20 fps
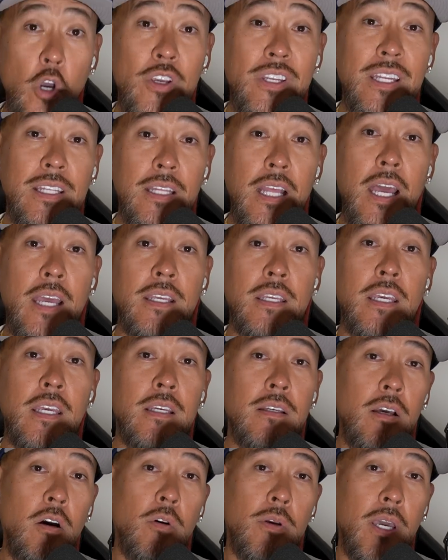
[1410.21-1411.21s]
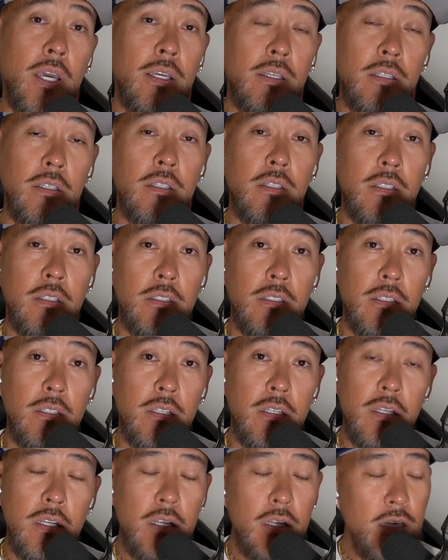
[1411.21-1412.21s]
you did Lion King? Okay.
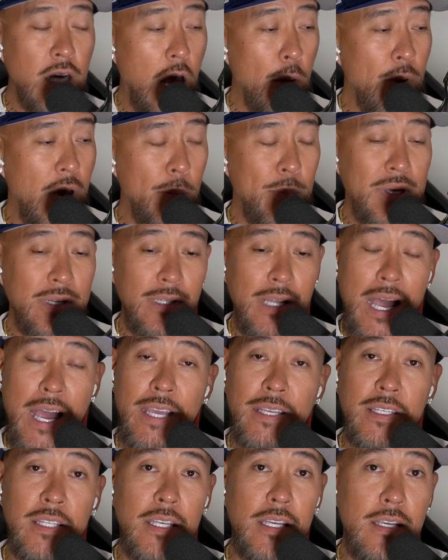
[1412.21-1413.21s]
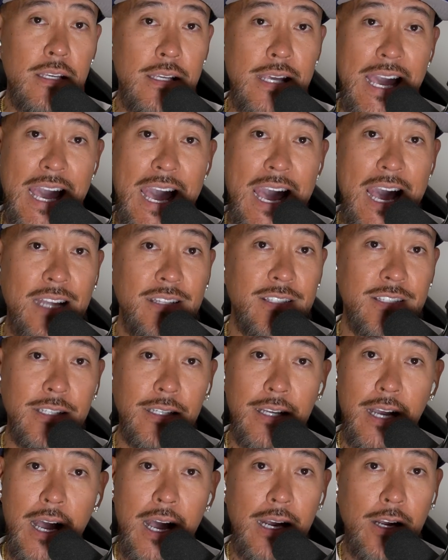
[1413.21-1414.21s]
Yeah, I mean, I've been Lion King, Cats,
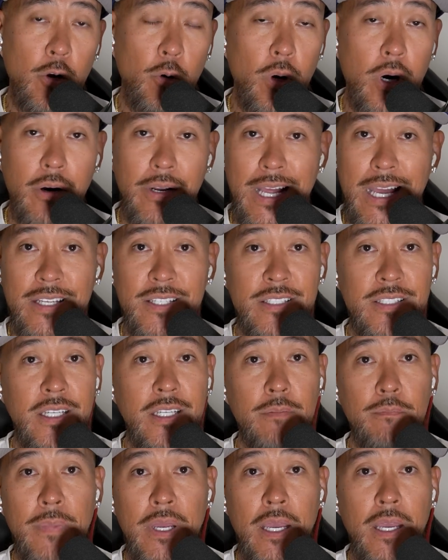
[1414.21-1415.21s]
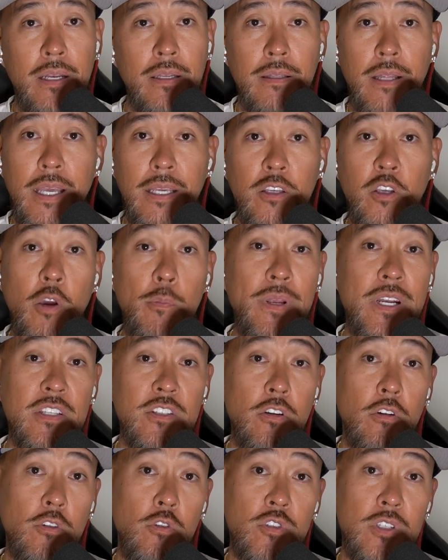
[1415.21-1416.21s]
Chicago, all that shit, man. Like, you ever been to
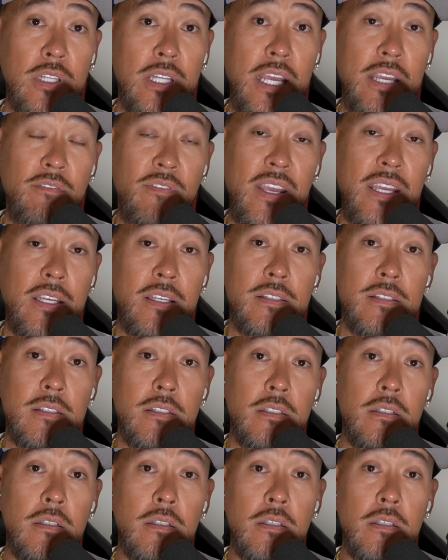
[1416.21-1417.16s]
Cirque du Soleil in Vegas?